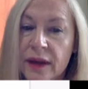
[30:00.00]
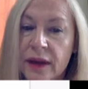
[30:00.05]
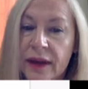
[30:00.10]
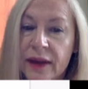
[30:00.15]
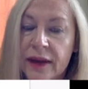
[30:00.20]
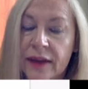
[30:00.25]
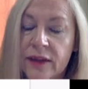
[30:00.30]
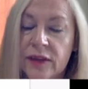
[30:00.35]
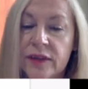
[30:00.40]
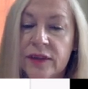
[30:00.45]

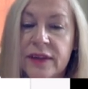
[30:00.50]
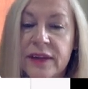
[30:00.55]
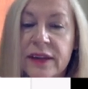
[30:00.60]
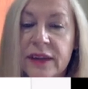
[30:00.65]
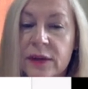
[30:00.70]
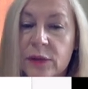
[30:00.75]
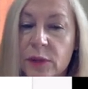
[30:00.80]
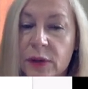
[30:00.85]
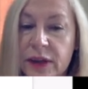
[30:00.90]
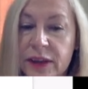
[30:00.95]
and you
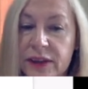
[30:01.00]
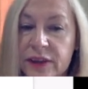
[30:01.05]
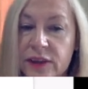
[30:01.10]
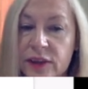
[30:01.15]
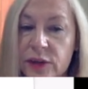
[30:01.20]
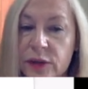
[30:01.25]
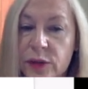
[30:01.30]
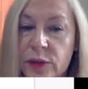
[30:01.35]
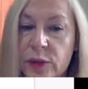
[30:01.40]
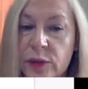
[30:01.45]
see
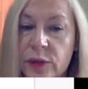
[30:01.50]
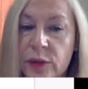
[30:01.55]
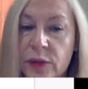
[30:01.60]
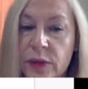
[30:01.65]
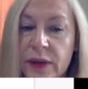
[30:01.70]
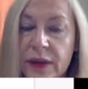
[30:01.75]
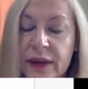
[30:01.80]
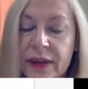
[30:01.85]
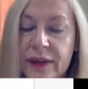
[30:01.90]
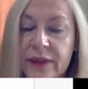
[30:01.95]
Y2.
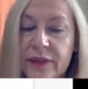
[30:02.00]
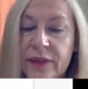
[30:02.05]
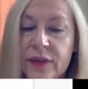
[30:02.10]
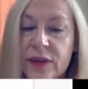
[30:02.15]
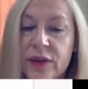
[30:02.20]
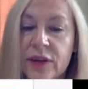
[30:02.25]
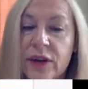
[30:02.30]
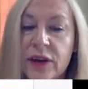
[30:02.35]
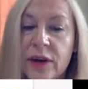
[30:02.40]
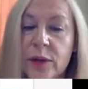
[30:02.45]
And if
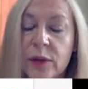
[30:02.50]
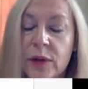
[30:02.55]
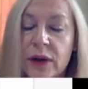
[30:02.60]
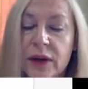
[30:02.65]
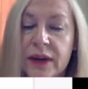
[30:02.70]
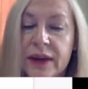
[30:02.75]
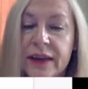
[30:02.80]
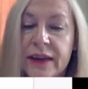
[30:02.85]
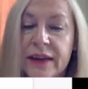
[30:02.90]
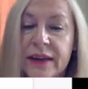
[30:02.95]
they're not
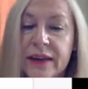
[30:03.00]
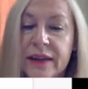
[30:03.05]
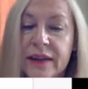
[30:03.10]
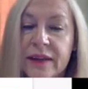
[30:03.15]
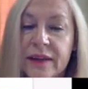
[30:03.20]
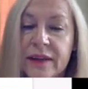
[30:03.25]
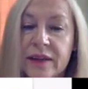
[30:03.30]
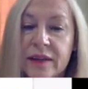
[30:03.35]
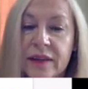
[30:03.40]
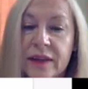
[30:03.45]
working,
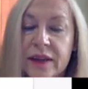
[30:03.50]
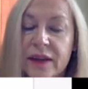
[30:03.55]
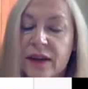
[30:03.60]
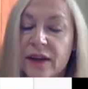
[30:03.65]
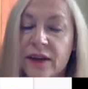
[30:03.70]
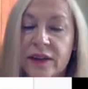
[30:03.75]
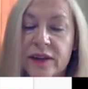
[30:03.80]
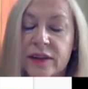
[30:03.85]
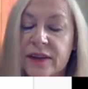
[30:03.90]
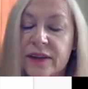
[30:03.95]
then
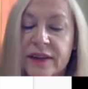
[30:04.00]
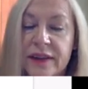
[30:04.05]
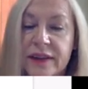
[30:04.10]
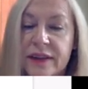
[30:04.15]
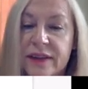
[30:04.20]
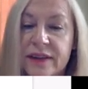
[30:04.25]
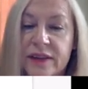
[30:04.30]
all you see is